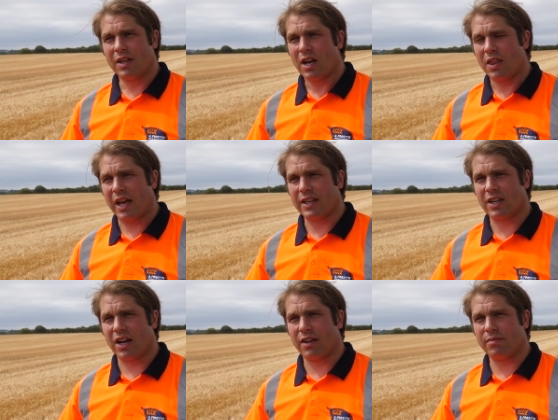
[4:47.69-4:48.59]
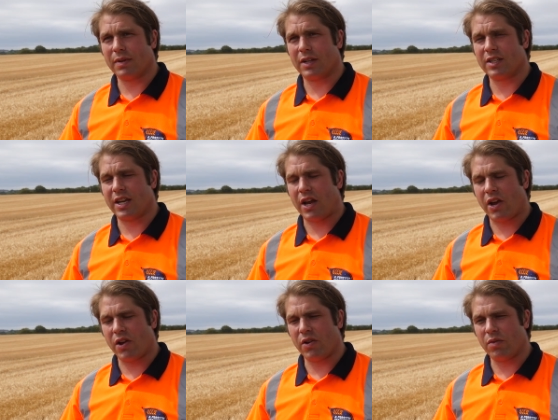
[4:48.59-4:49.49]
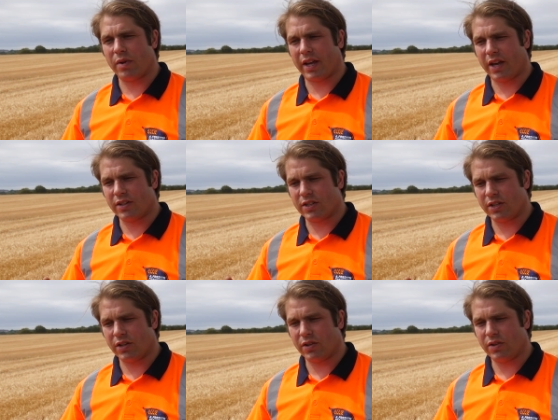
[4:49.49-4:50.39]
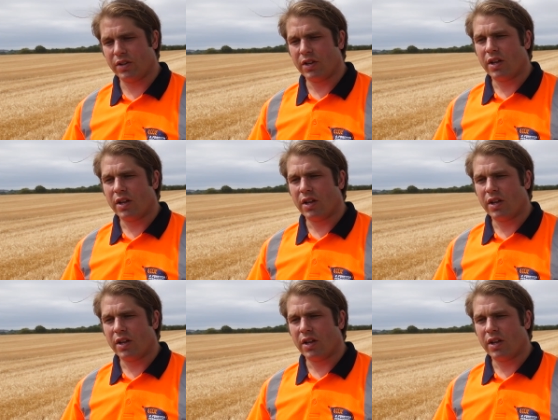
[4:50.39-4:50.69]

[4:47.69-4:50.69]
at that time, because they know we're going to